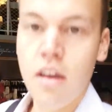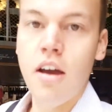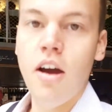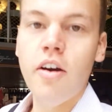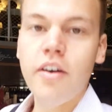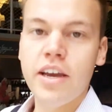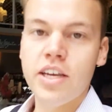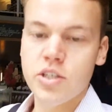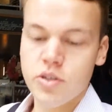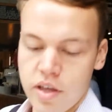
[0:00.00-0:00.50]

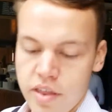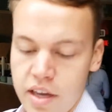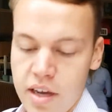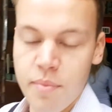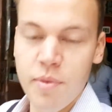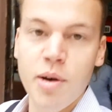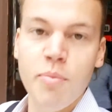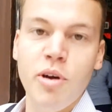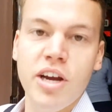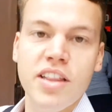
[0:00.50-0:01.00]
Okay, so I think I'm
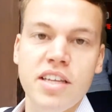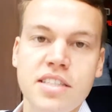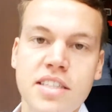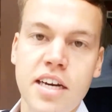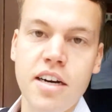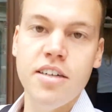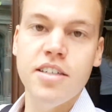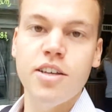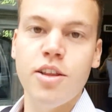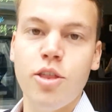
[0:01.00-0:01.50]
going to break this
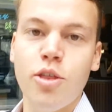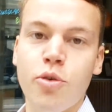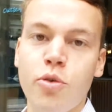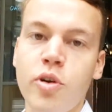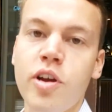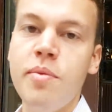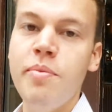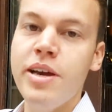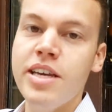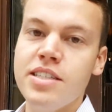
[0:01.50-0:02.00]
down into
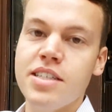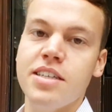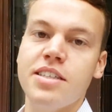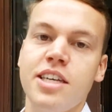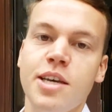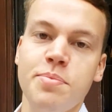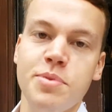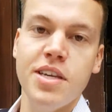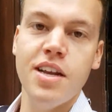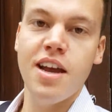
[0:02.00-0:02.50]
3 basic
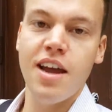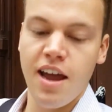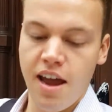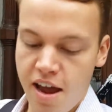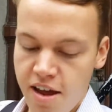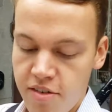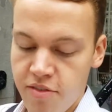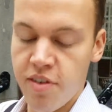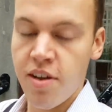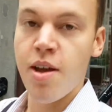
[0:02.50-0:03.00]
tips that I
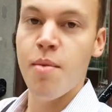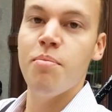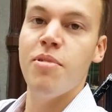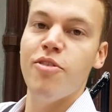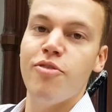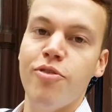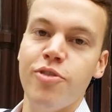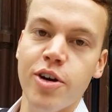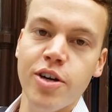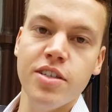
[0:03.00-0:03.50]
have, but
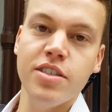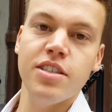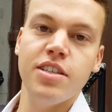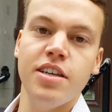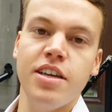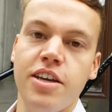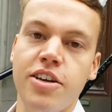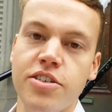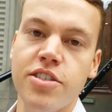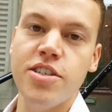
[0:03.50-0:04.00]
first,
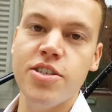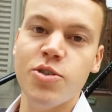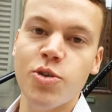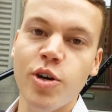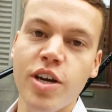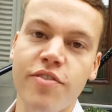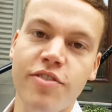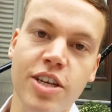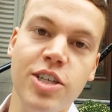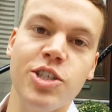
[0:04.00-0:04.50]
here's the
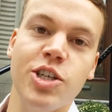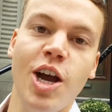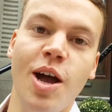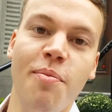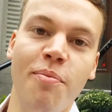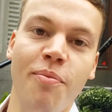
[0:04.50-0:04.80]
story of this job.